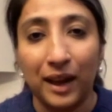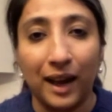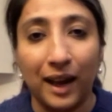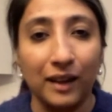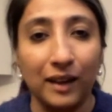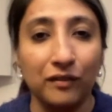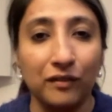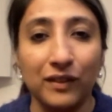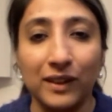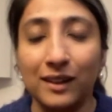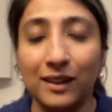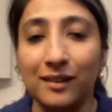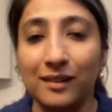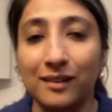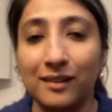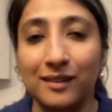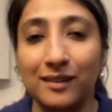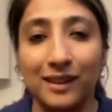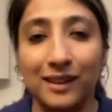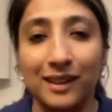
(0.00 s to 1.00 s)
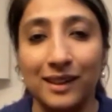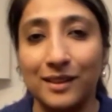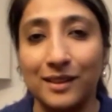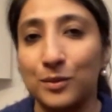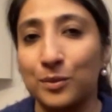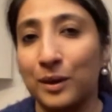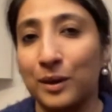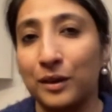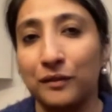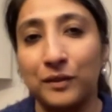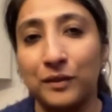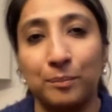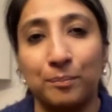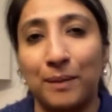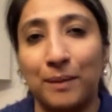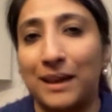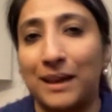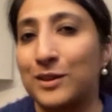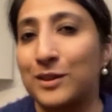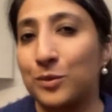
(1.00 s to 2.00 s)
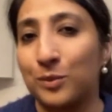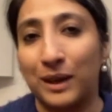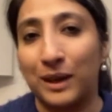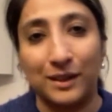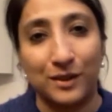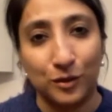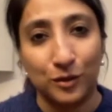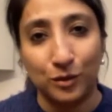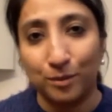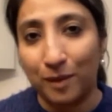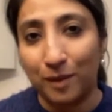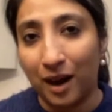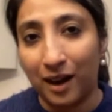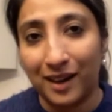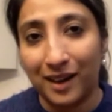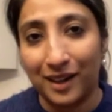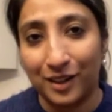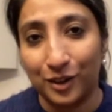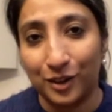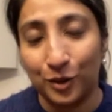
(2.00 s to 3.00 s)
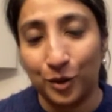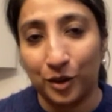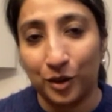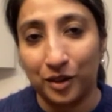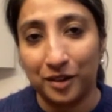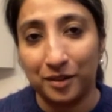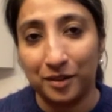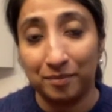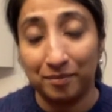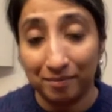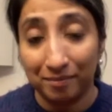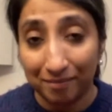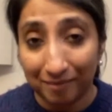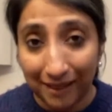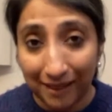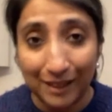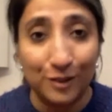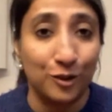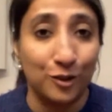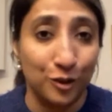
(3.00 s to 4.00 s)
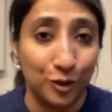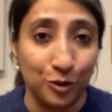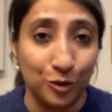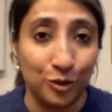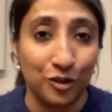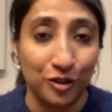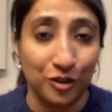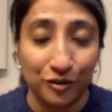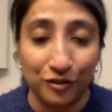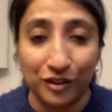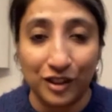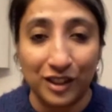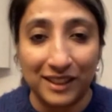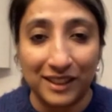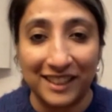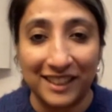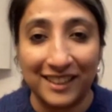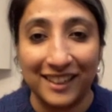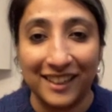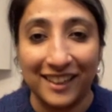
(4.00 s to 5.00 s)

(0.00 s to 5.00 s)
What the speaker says: I feel it's one of the best ways to market your institution, really,